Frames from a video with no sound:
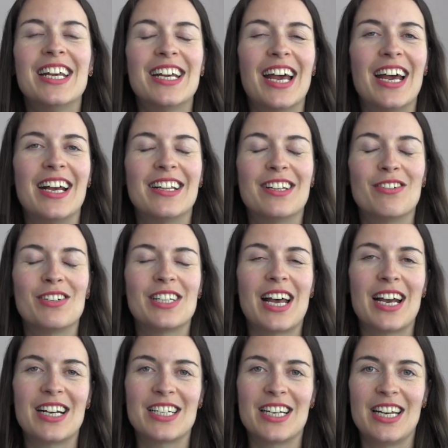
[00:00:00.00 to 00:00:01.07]
There is
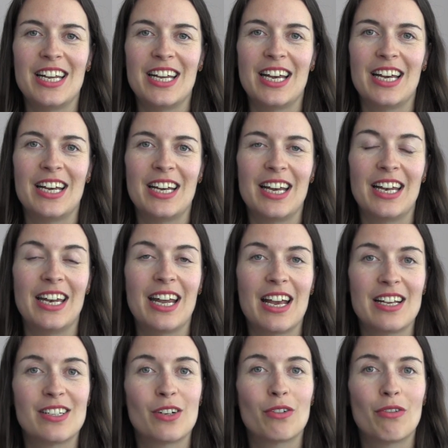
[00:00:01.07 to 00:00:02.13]
actually a
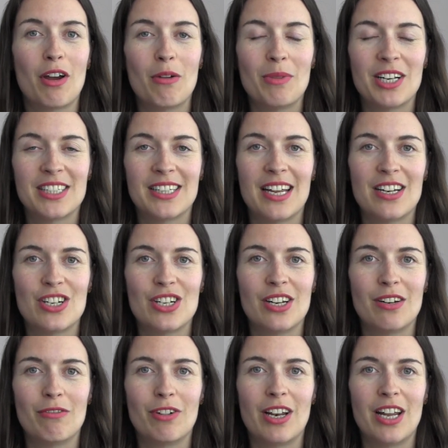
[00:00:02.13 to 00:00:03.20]
nice Chrome extension for